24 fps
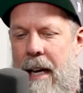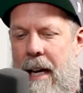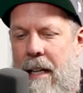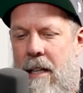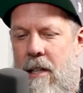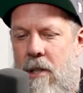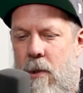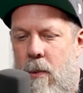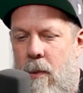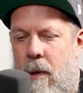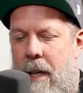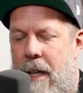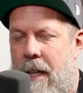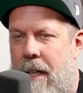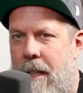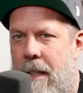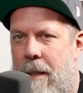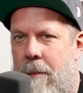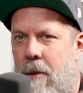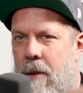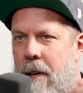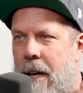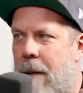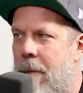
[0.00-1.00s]
I just wake
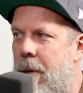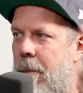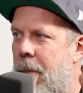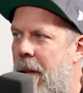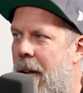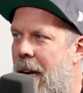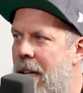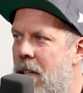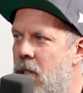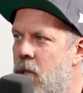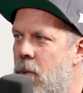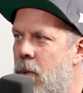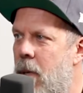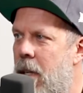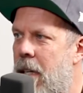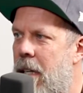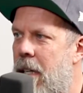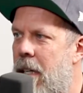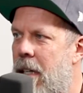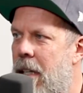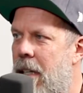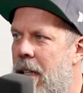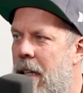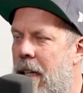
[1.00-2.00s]
up, grab a black
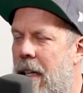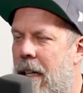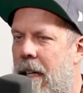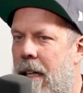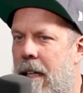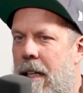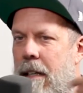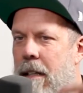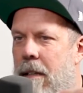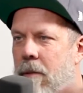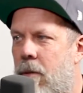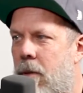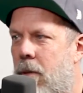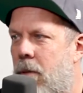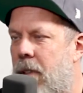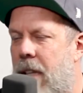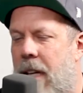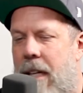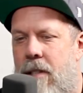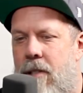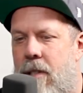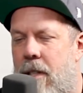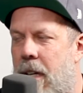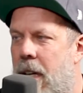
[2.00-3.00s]
sweater, and
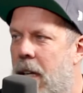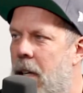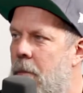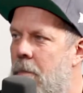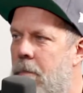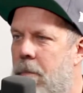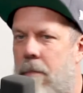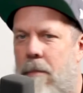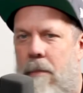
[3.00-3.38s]
next day,